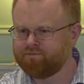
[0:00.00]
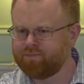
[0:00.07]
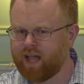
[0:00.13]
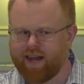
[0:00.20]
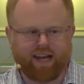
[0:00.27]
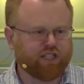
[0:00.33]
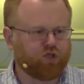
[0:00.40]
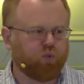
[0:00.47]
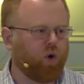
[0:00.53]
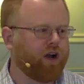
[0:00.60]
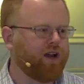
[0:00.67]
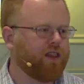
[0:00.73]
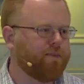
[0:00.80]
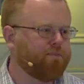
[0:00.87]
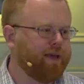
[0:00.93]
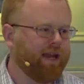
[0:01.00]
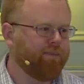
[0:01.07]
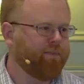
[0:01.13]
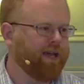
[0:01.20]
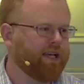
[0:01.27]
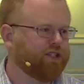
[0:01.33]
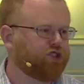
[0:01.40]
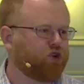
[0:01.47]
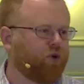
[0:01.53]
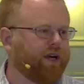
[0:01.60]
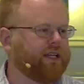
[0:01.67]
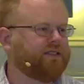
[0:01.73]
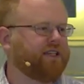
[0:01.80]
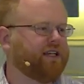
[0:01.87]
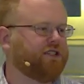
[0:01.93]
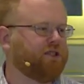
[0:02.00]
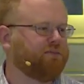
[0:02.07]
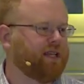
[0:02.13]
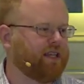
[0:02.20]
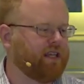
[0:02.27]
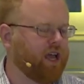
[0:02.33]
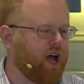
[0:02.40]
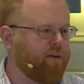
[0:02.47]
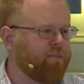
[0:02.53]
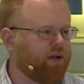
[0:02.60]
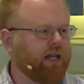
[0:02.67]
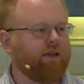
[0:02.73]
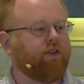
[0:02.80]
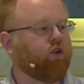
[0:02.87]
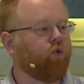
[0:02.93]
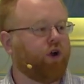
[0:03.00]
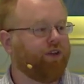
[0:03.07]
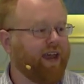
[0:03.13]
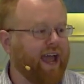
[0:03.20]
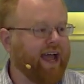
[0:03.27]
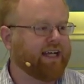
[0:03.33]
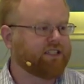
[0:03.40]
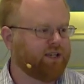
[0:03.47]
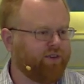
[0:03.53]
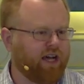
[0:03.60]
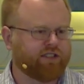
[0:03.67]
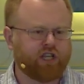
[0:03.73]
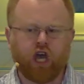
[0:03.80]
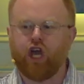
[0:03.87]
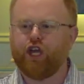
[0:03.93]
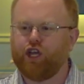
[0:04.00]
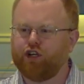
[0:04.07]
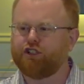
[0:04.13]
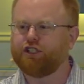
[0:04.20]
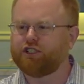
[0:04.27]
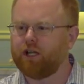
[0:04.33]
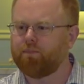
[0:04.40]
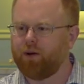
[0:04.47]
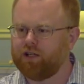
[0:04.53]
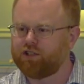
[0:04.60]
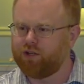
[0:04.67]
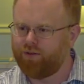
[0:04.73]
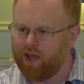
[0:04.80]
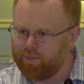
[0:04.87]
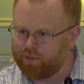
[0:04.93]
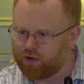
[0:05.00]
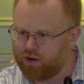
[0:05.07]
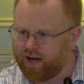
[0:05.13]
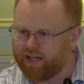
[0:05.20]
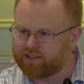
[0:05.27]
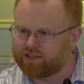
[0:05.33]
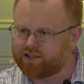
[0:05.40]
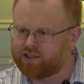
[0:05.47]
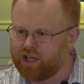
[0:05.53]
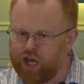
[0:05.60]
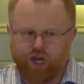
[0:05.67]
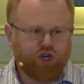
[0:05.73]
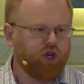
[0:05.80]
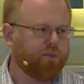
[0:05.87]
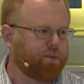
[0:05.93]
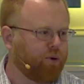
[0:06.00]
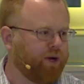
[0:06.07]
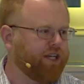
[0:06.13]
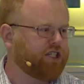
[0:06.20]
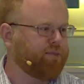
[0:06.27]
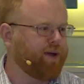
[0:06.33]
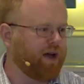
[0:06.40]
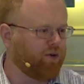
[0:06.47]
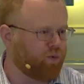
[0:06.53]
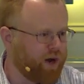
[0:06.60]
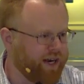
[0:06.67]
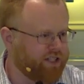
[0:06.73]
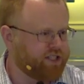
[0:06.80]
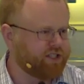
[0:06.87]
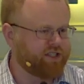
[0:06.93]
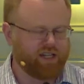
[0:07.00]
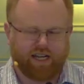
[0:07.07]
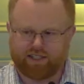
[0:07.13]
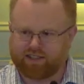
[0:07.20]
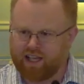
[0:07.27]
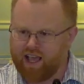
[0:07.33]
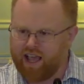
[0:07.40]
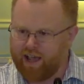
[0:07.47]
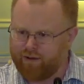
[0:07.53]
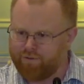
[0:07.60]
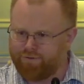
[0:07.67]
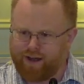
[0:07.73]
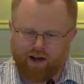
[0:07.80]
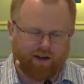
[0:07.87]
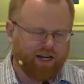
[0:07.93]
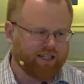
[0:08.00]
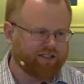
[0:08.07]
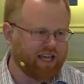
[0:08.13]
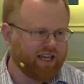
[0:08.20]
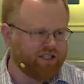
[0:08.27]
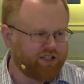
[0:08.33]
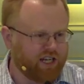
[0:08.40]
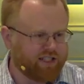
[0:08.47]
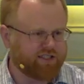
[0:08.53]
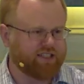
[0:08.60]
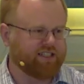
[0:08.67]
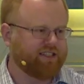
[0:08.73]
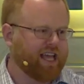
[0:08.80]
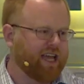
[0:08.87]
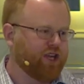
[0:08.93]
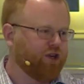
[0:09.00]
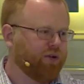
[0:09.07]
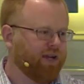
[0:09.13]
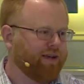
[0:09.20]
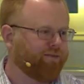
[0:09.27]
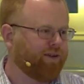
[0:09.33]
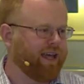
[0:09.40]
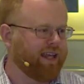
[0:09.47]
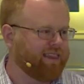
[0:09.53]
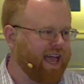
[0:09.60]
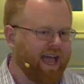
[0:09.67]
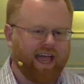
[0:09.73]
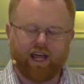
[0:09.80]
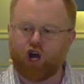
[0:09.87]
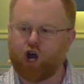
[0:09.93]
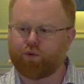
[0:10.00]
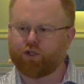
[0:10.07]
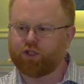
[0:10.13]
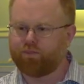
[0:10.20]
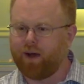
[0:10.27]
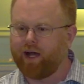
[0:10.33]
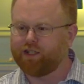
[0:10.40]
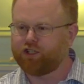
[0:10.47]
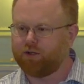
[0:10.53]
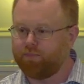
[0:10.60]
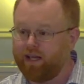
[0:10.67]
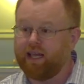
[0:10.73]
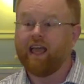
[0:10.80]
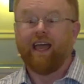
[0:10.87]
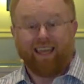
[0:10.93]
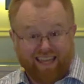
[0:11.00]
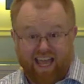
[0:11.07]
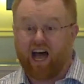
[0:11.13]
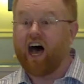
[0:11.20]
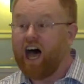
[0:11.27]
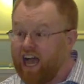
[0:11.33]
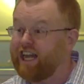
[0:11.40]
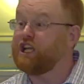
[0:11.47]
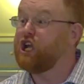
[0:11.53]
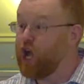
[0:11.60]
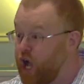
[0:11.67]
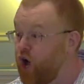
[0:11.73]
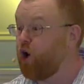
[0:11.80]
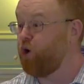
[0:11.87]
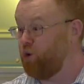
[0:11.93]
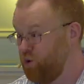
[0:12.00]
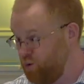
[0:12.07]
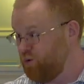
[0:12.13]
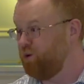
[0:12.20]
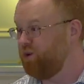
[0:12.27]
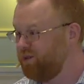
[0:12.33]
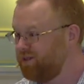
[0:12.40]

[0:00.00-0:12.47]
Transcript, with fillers: And that's one of the big, biggest criticisms that the unbelieving world has of us. You're just a bunch of hypocrites. You preach about righteousness and fairness and justice, yet you live like that. And our response should be, Yeah, I know.